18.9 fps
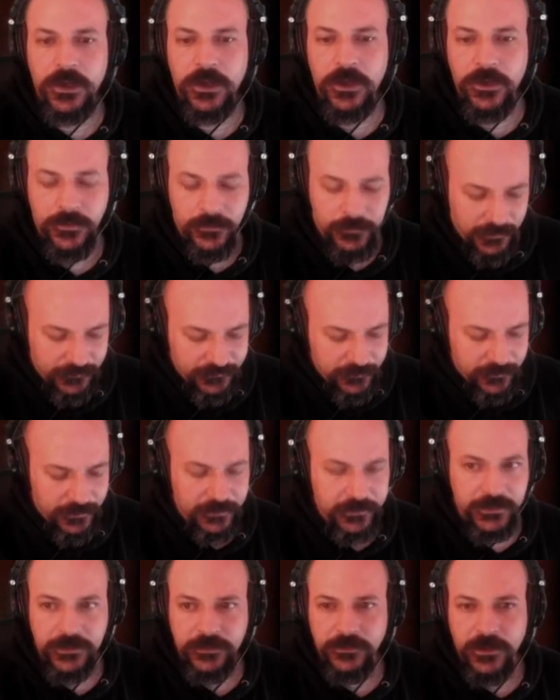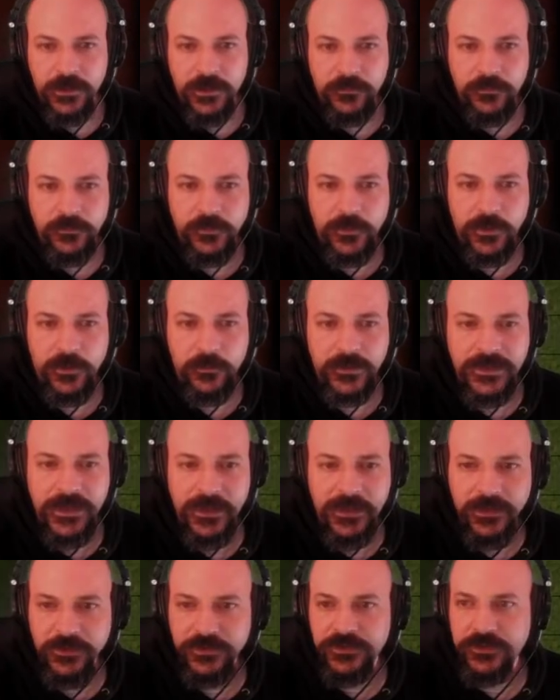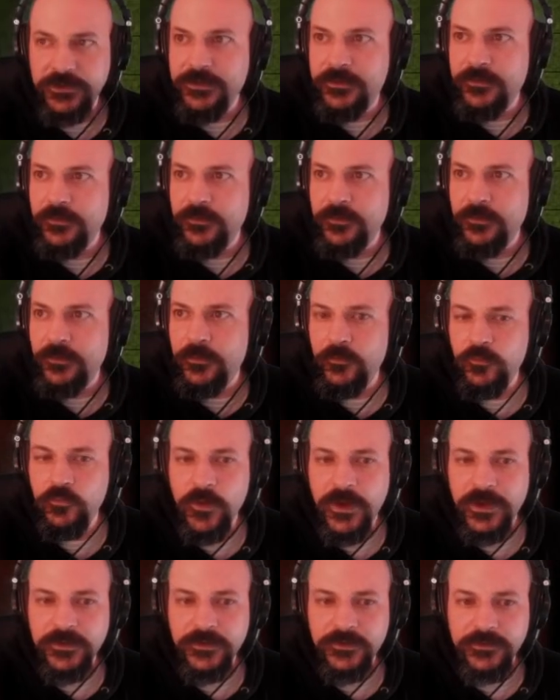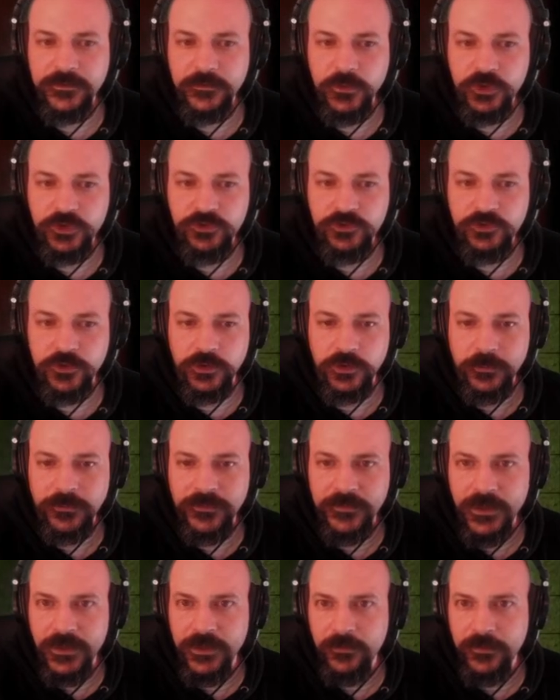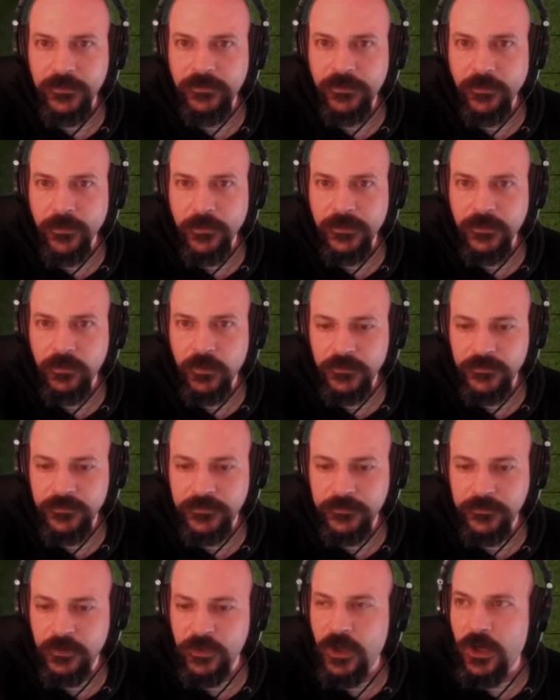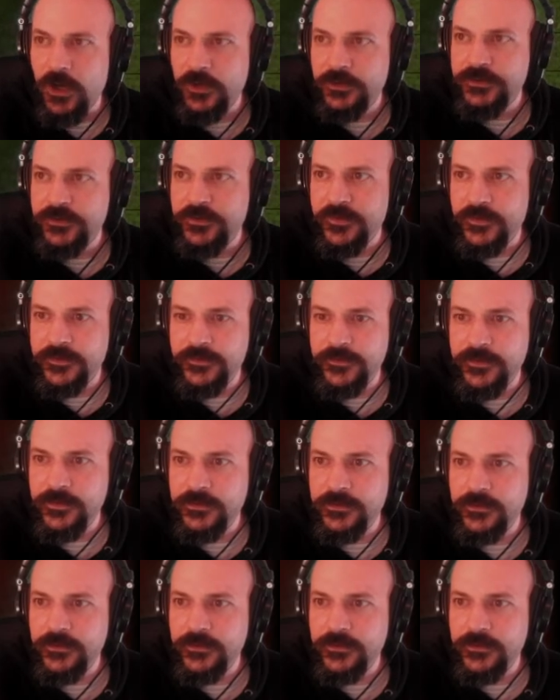That's about it. We can actually raise some more troops. Now, we probably want some more archers, I'd say.